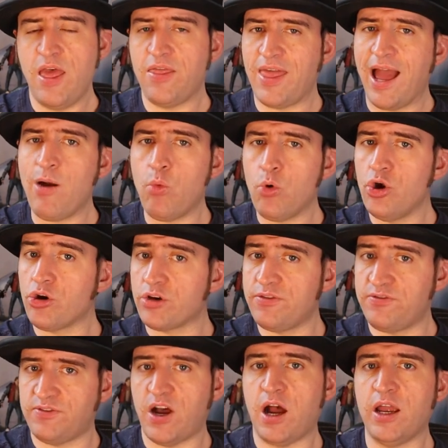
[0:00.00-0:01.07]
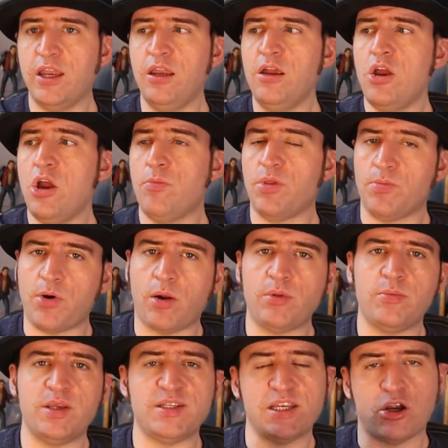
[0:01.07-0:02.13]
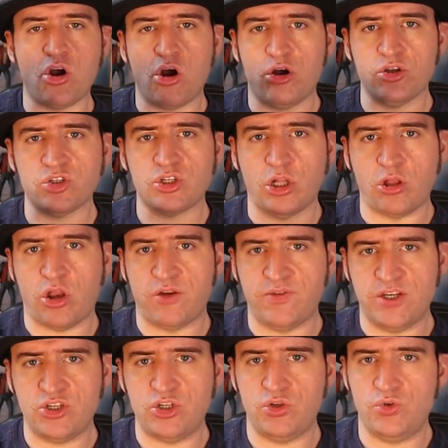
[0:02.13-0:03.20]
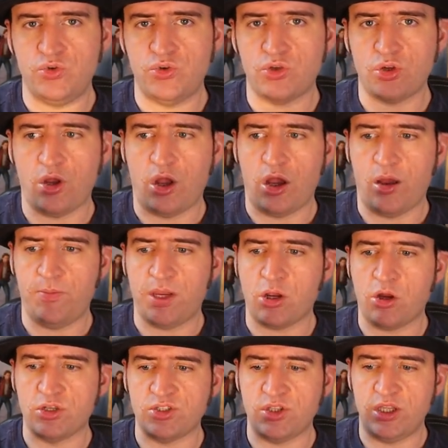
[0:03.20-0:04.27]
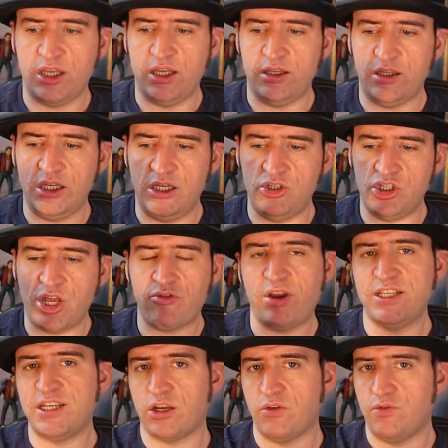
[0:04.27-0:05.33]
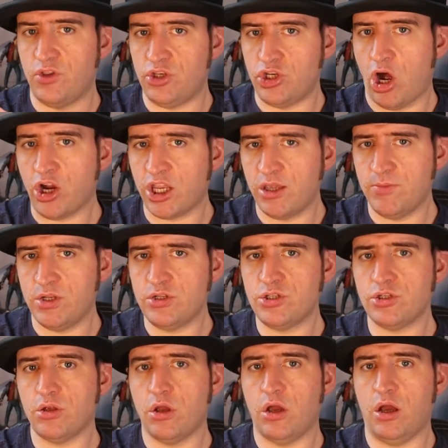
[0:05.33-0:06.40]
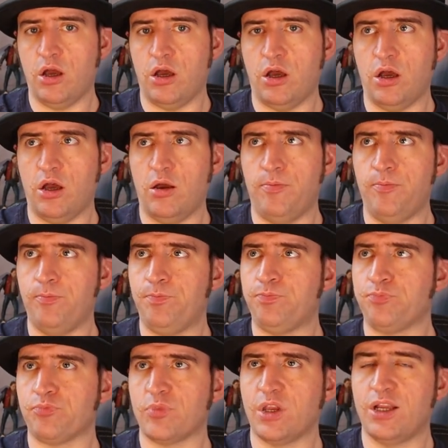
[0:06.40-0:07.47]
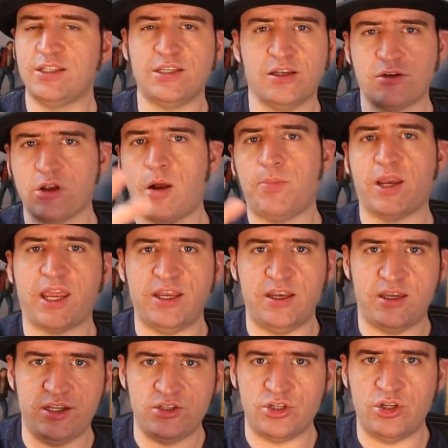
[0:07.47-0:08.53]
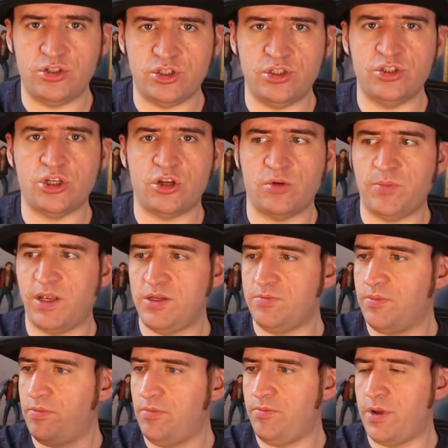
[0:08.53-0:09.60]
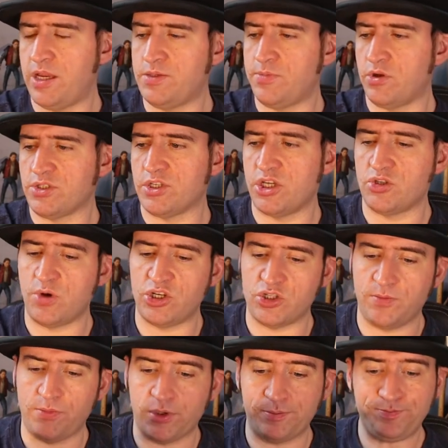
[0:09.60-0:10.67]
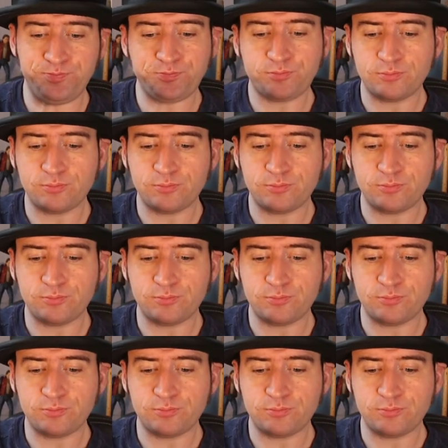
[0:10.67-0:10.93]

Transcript: That worked fine, but the problem is it caused a lot of issues because the generating of the document, it's a complicated internal baseball situation, but